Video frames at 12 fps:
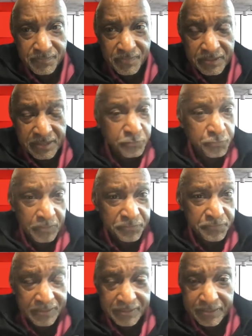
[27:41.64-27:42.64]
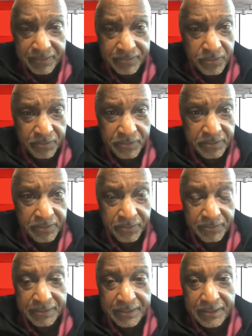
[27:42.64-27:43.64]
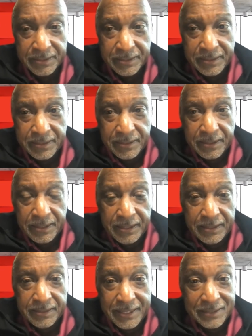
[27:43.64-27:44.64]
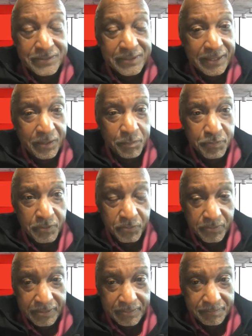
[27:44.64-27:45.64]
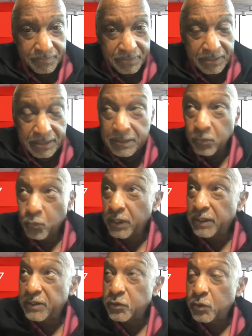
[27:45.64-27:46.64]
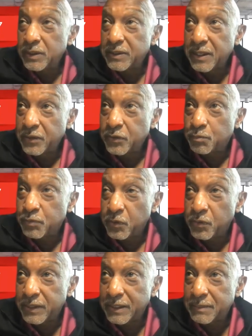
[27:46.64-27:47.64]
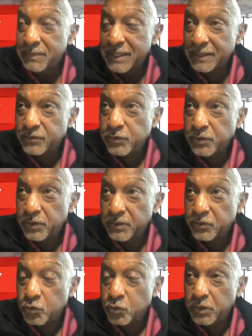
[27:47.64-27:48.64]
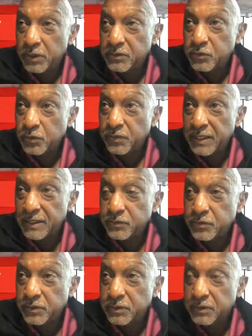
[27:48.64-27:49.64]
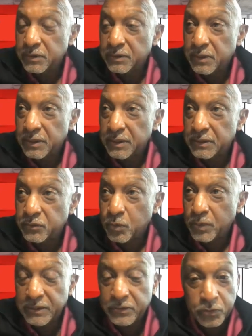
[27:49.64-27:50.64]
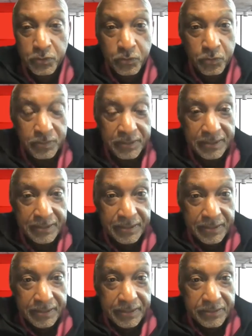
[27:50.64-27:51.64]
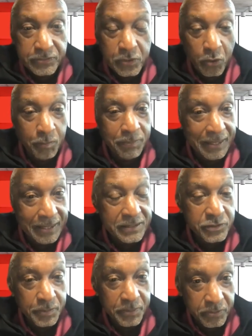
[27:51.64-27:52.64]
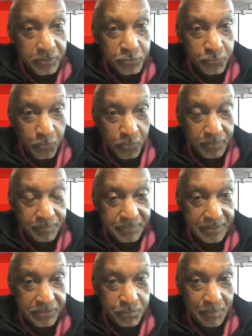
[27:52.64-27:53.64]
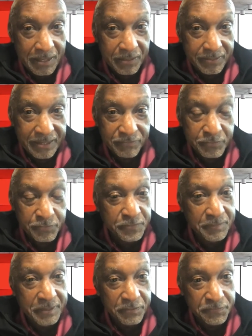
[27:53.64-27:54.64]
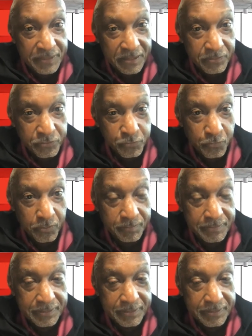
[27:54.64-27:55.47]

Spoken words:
that's fully funded. It's every year. And that's in our program. We're going to do another program next year in 2022. It's called Black Entrepreneurs Forum, and it's modeled after Female Founders Forum.